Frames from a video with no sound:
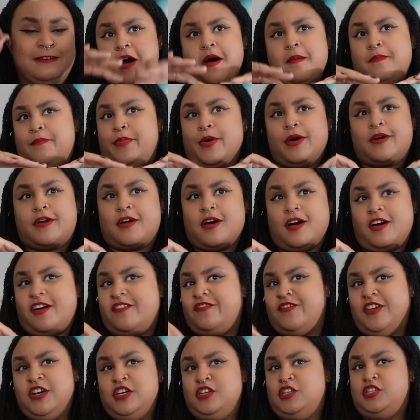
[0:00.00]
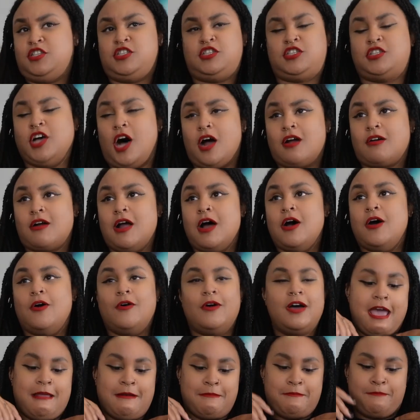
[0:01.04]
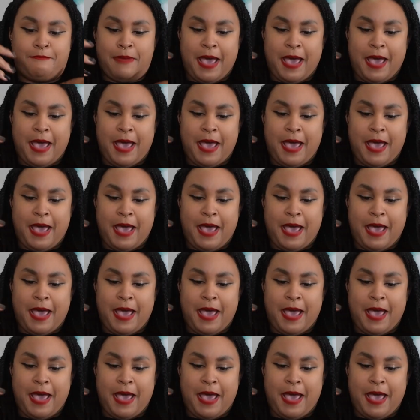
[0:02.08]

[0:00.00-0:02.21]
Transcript: A book of sorrow and